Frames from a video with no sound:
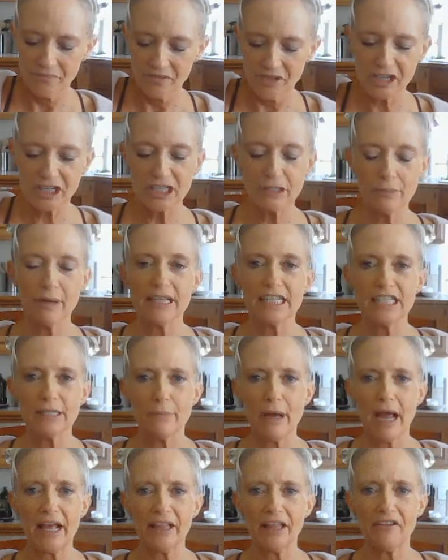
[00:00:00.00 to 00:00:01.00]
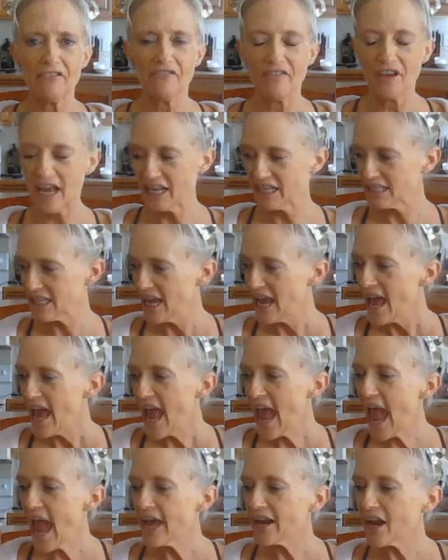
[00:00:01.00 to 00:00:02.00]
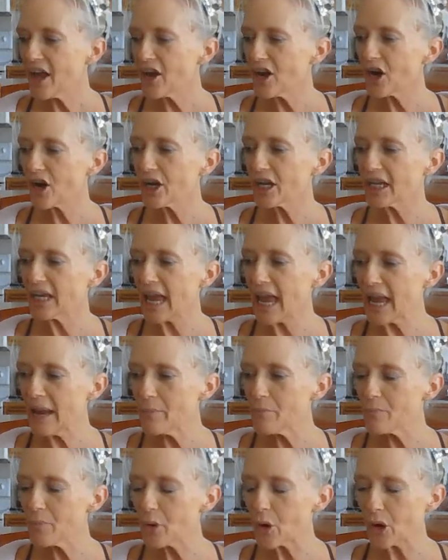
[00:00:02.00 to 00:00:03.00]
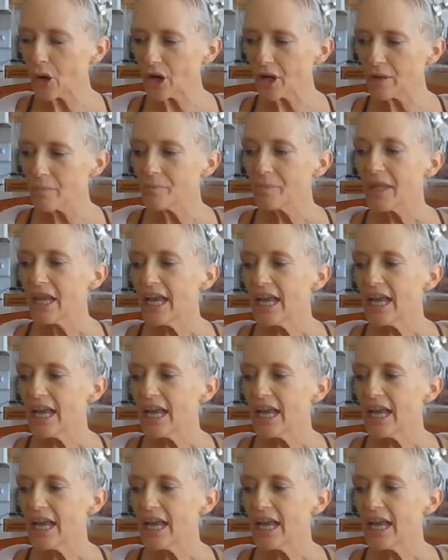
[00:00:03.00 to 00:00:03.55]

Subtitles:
There's my smiley face. And on our game board,